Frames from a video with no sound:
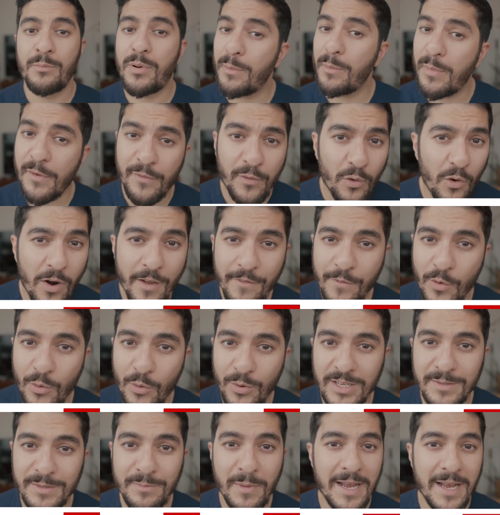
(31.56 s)
But before I
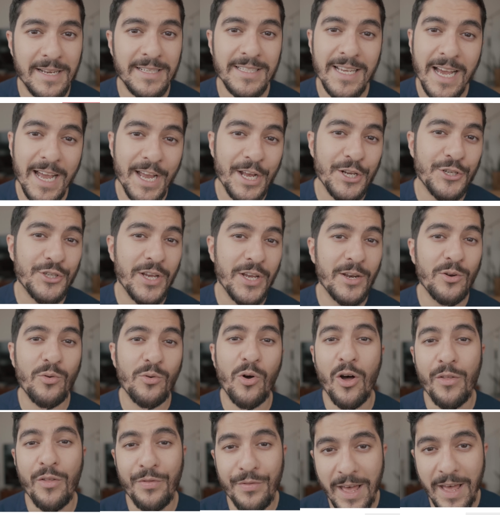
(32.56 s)
focus my entire channel
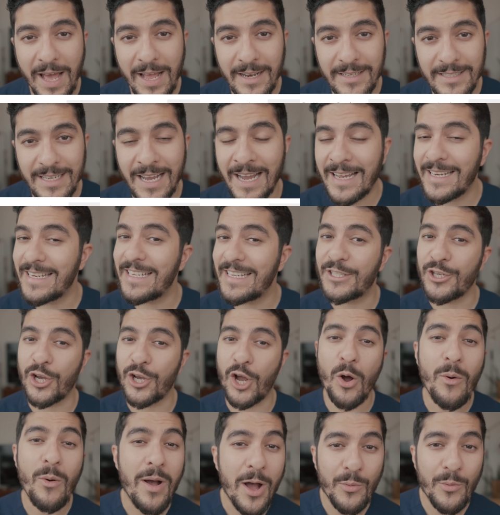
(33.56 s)
on that, I need to
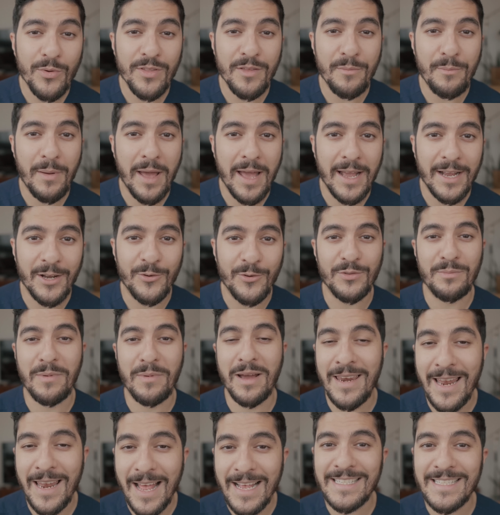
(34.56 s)
go out with a bang with
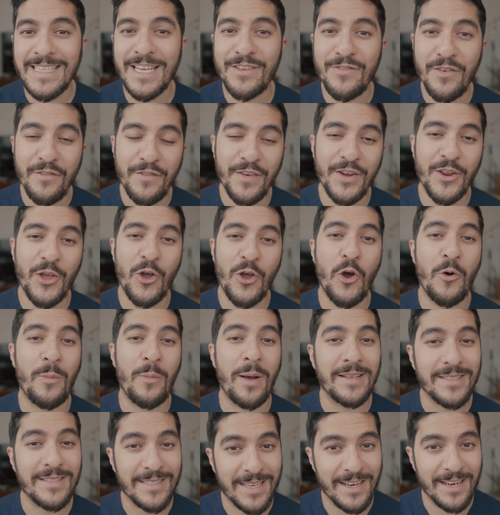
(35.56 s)
my last ever video
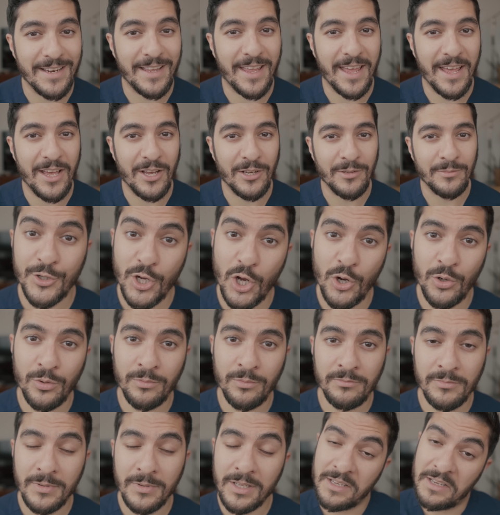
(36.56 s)
about skincare.
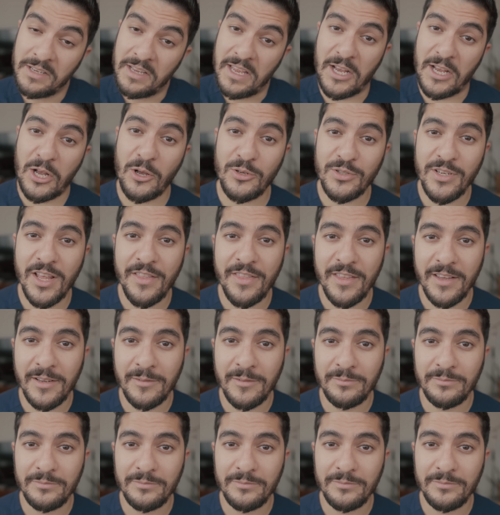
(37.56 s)
So, here goes nothing.